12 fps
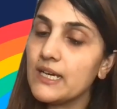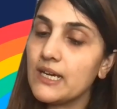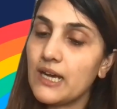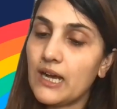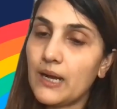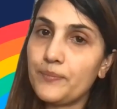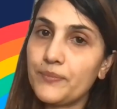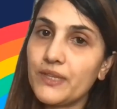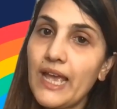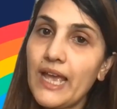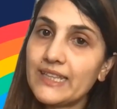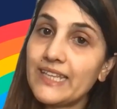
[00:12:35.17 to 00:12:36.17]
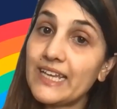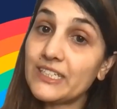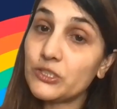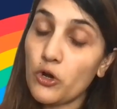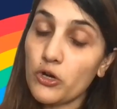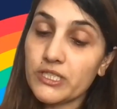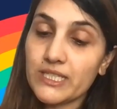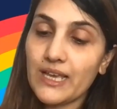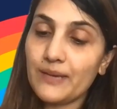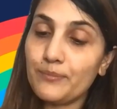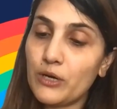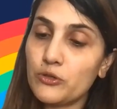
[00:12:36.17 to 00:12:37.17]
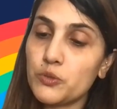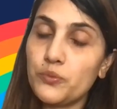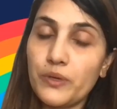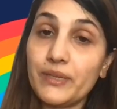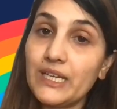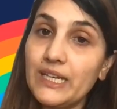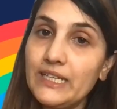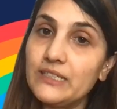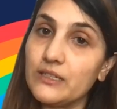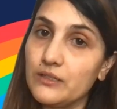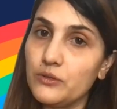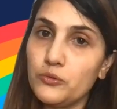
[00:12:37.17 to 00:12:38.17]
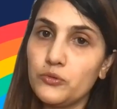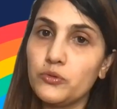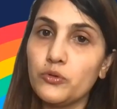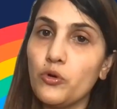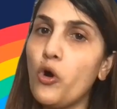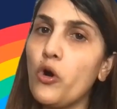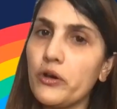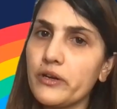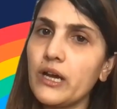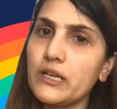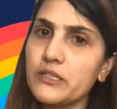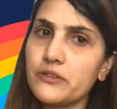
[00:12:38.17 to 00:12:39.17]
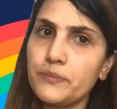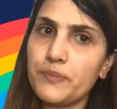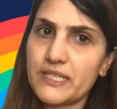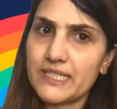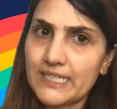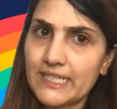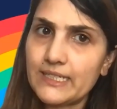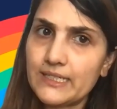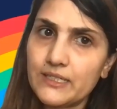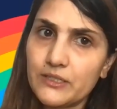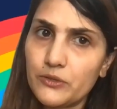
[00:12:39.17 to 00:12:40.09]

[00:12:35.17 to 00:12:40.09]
Okay. And that talks about women leader who are underrepresented,